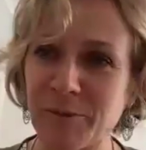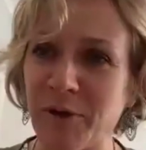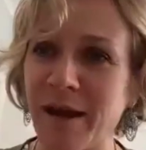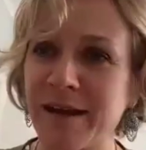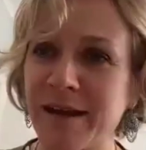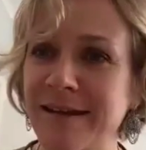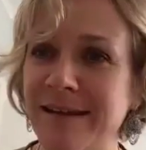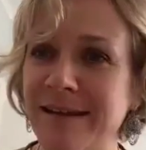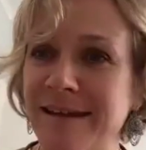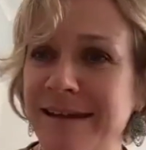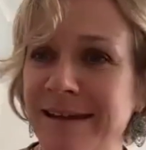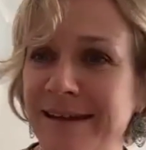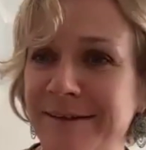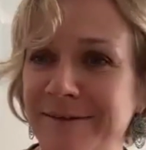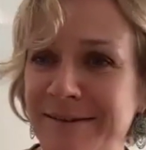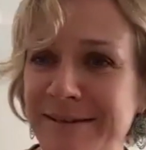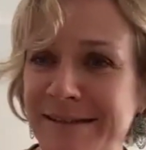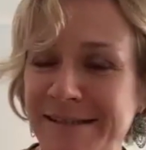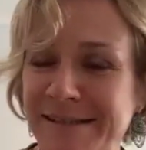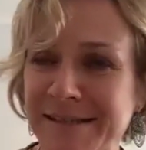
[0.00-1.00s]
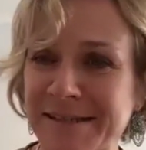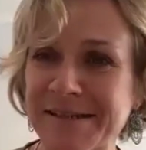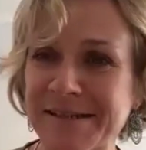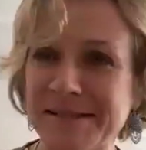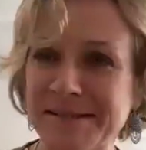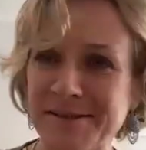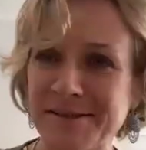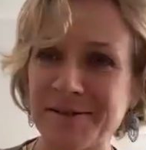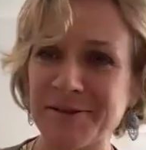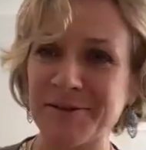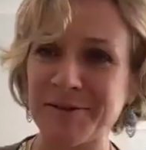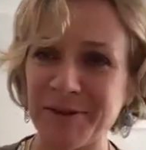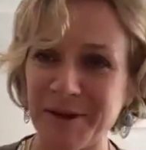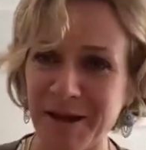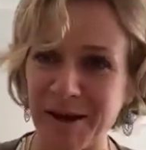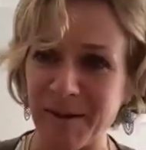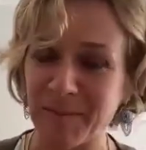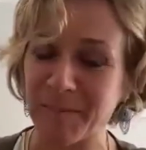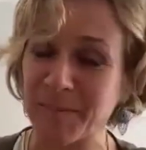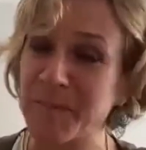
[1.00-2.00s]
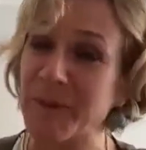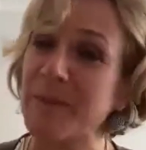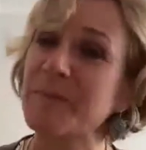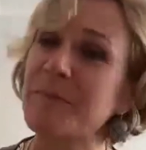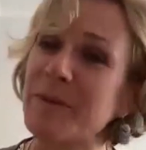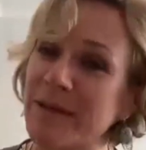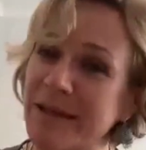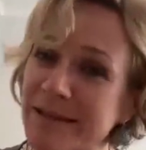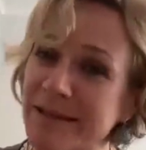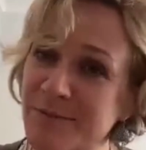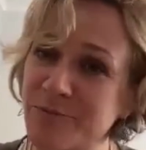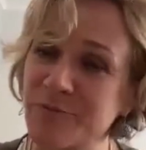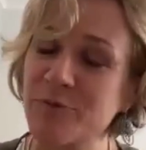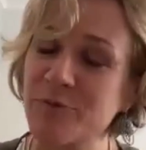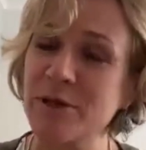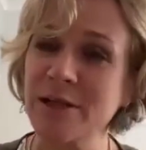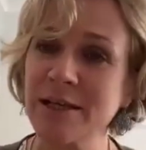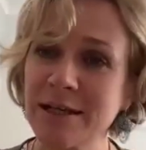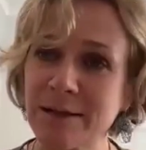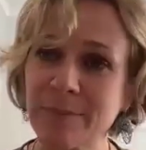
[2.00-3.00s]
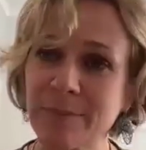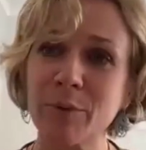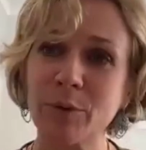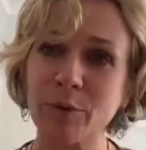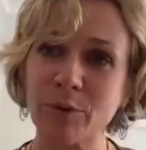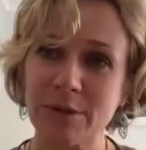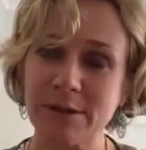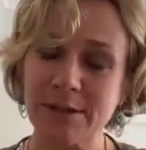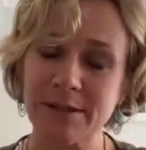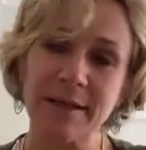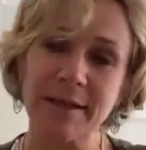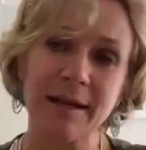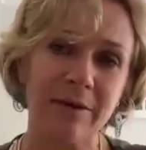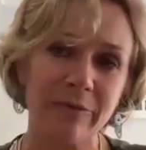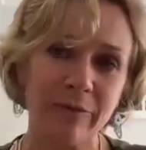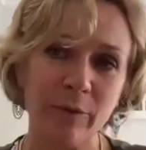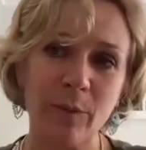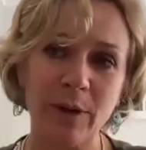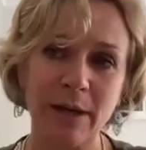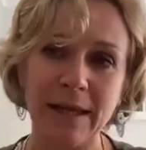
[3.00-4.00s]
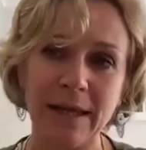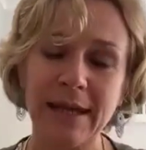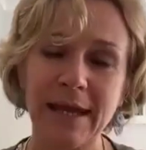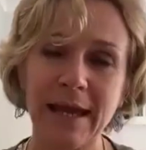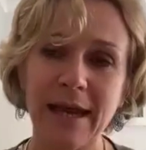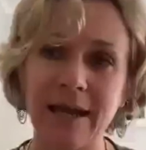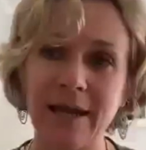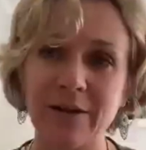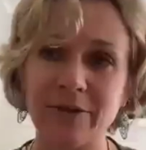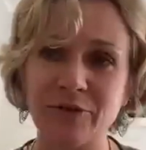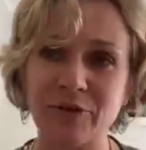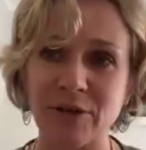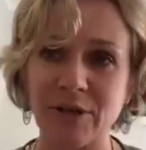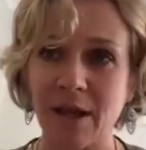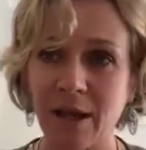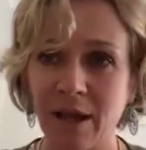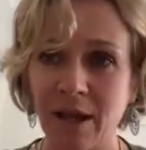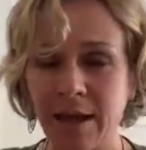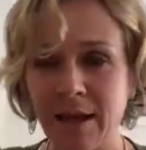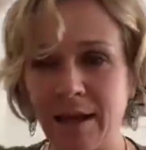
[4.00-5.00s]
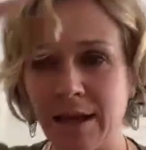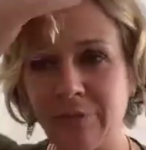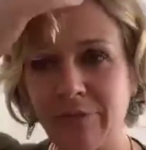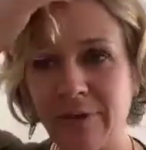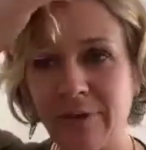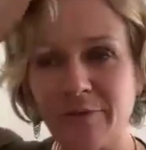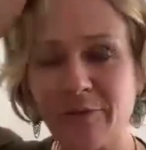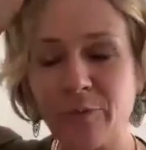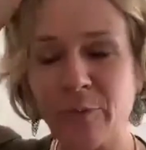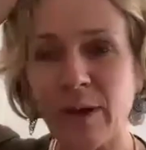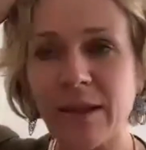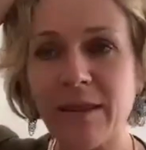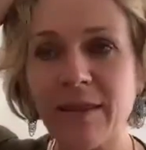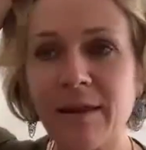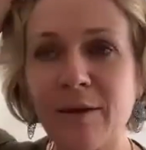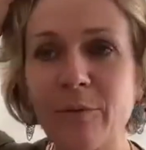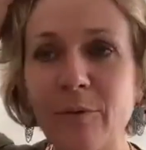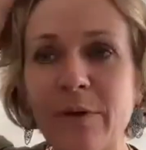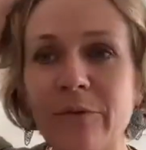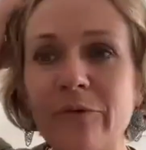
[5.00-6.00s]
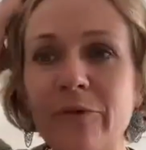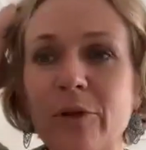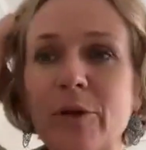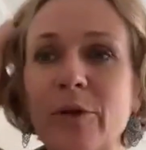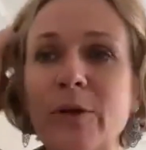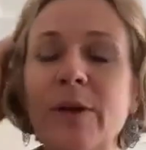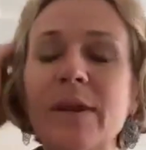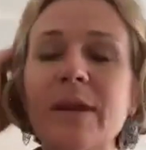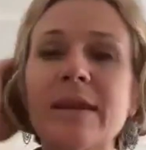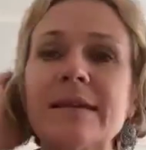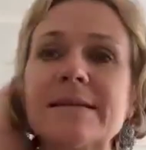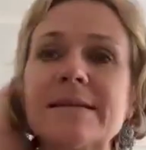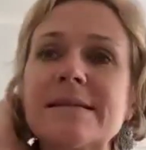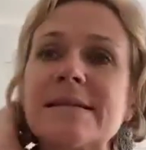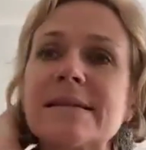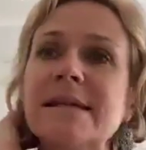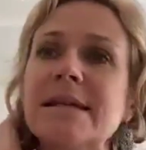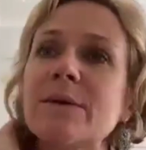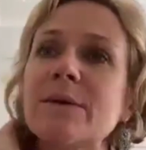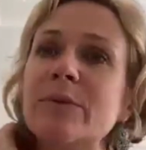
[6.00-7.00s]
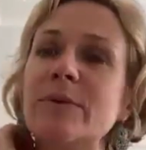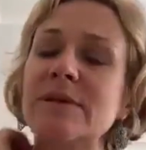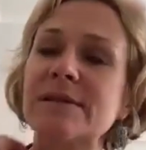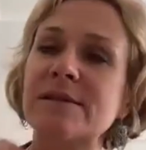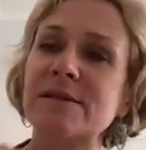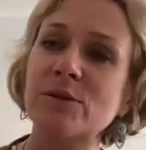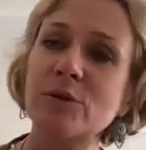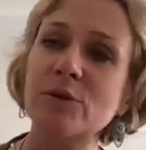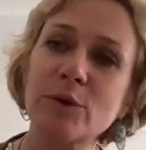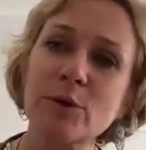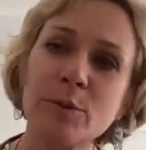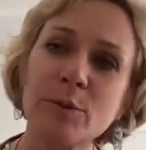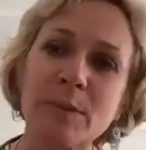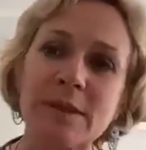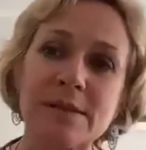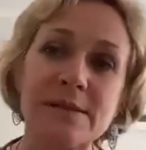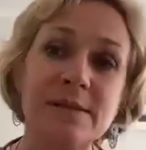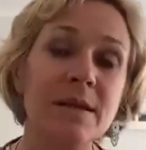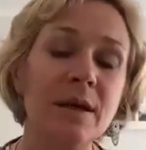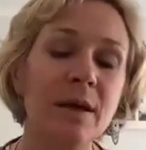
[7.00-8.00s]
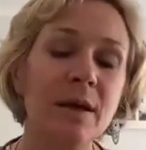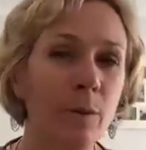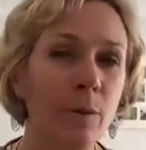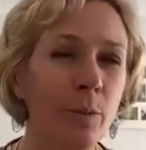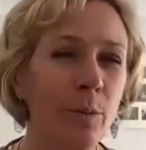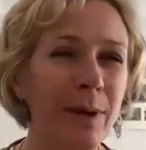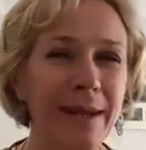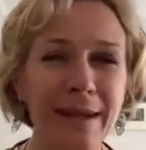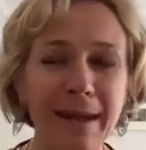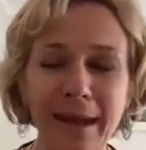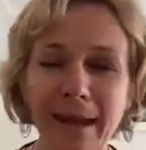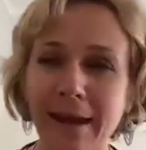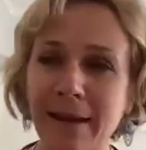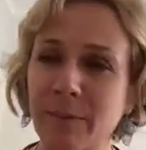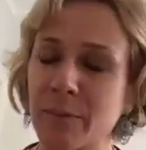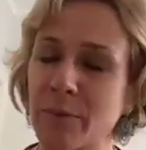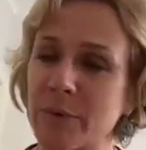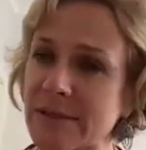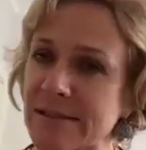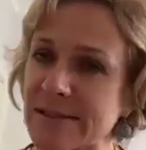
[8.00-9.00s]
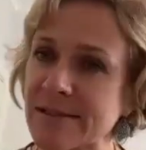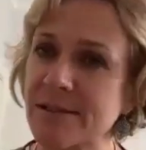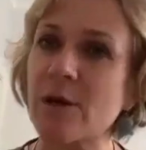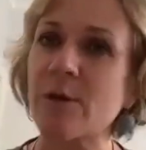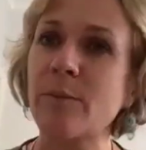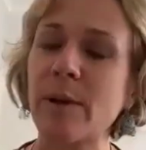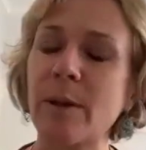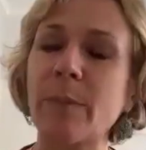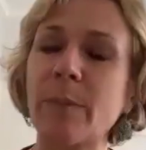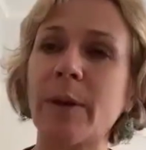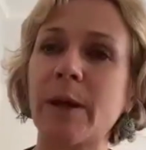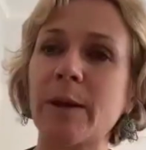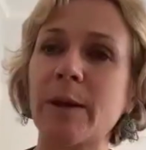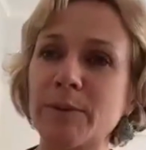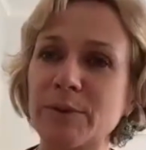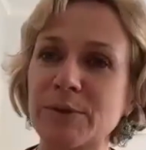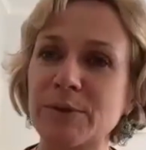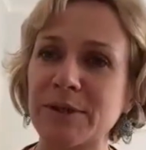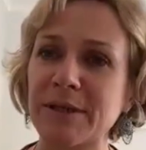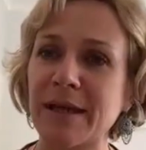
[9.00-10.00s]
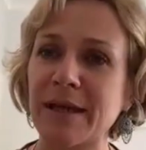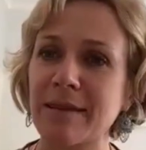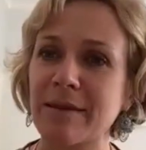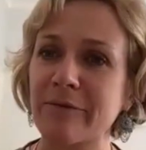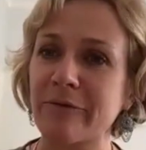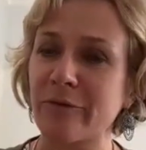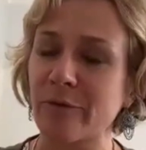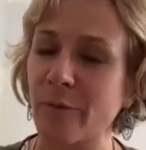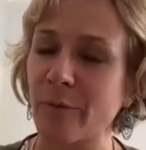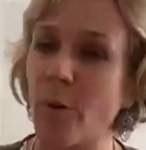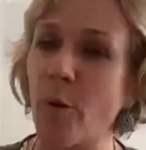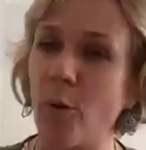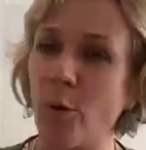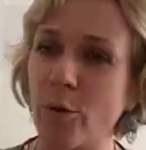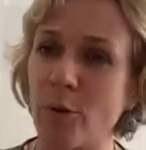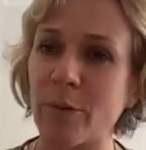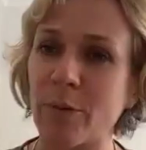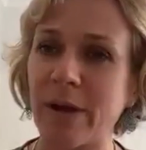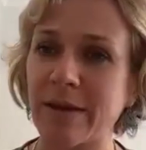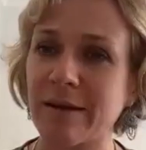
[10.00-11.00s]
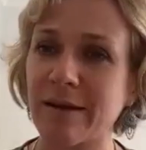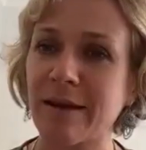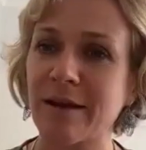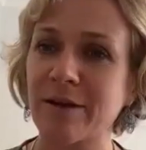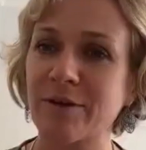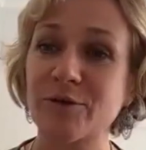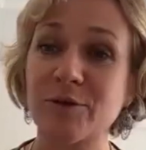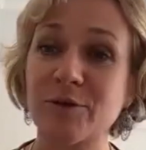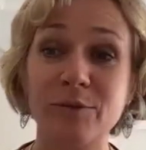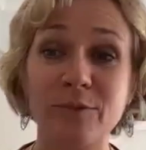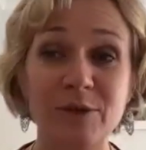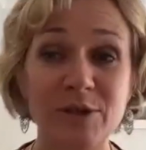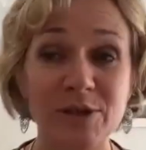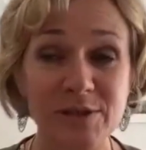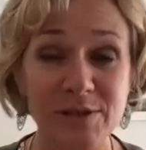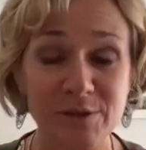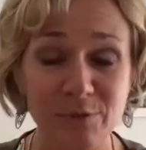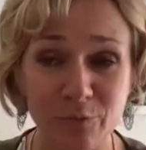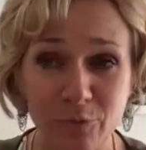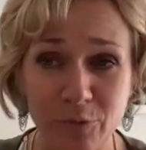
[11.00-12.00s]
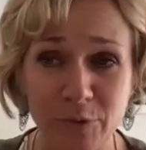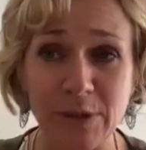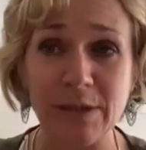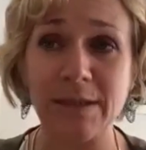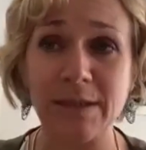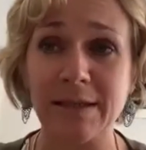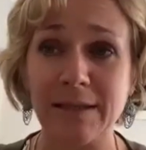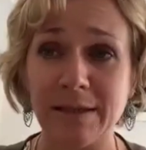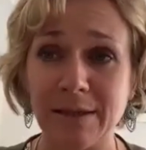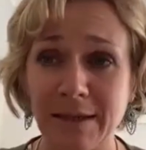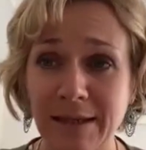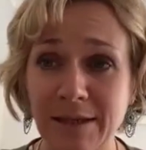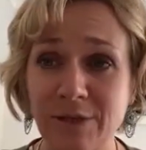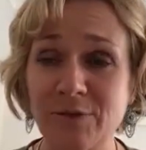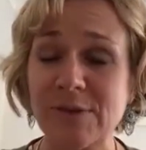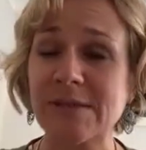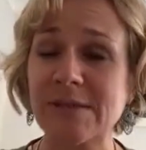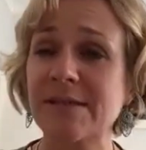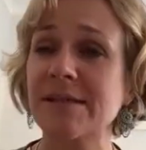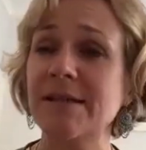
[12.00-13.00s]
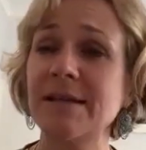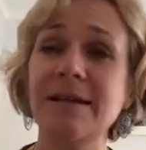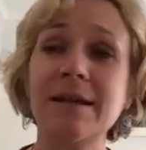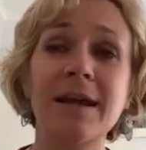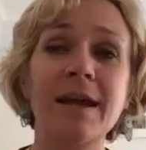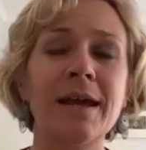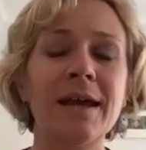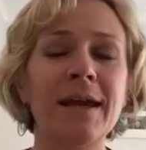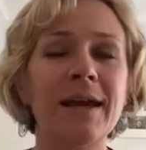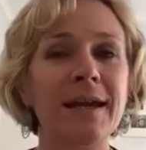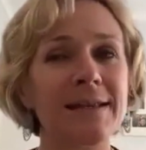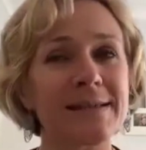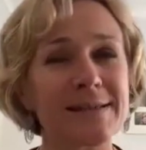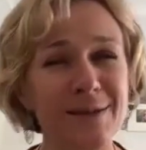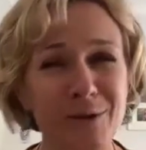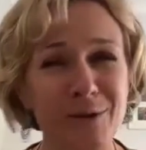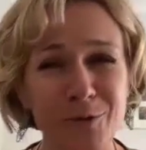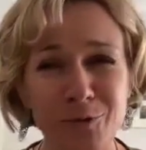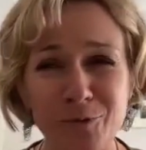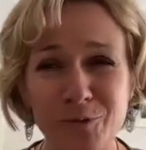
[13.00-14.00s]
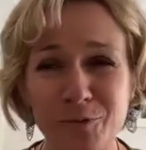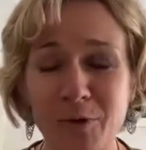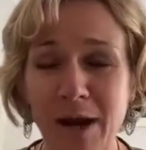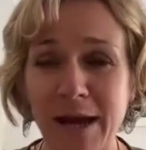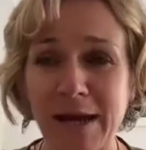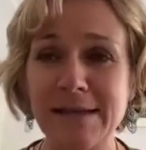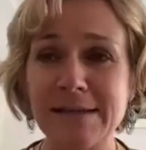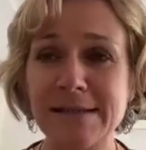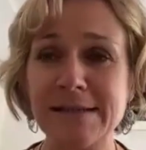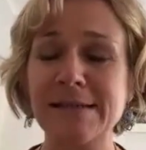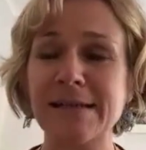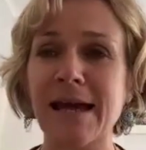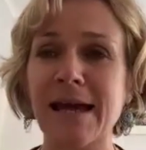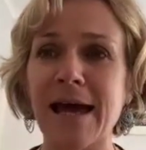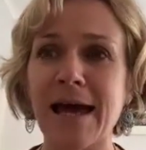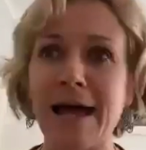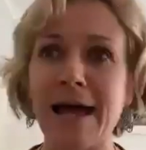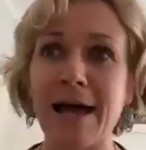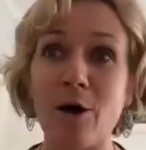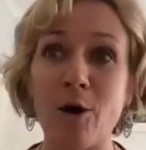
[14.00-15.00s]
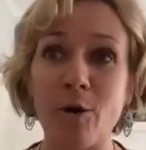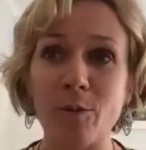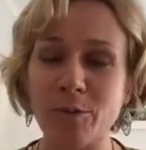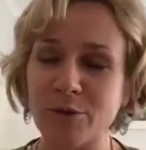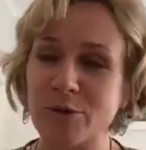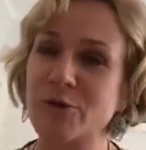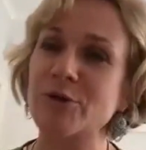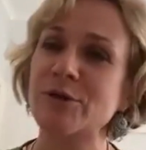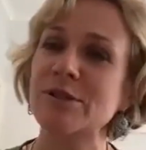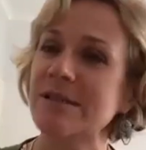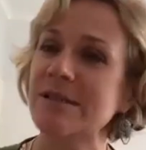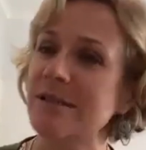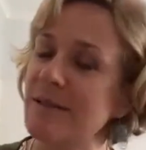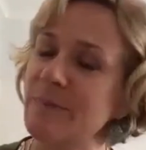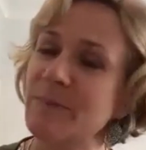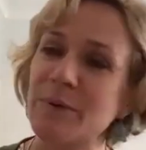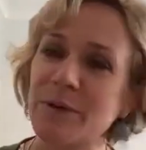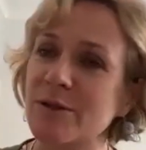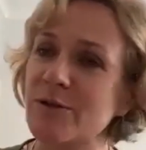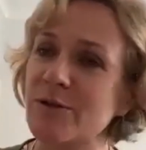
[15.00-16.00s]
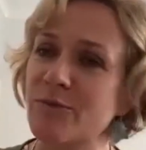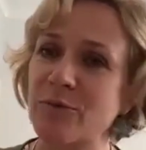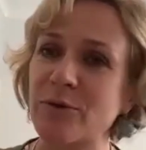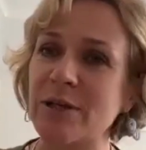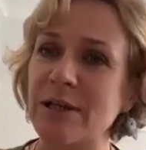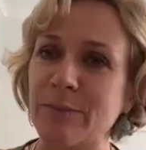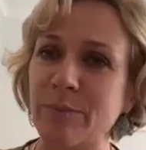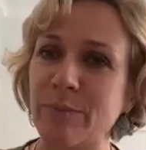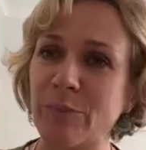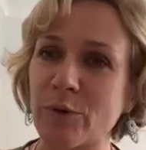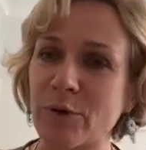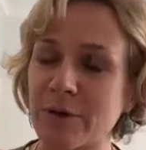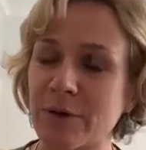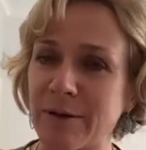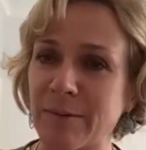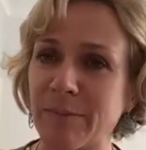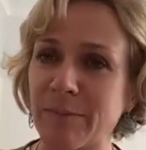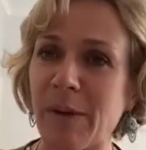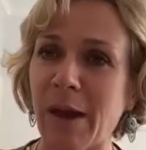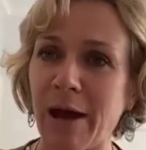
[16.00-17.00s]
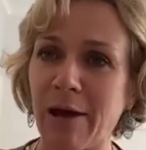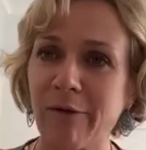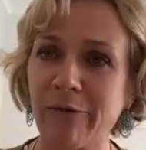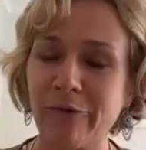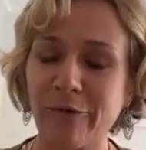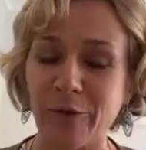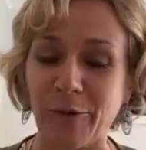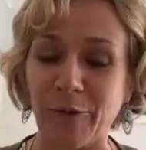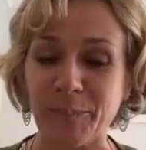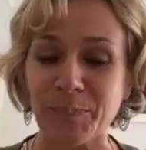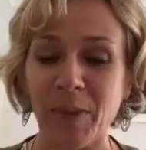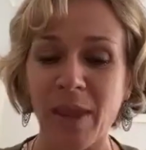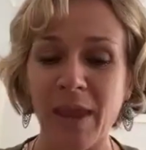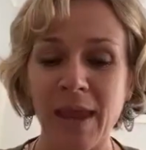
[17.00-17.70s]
raining here in Sydney, so but it's really important that everyone engage. And if there's one thing we've learned this year with Zoom is we can bring so many people together from all around the country, which is really interesting. It's a great opportunity, but it's really important and powerful.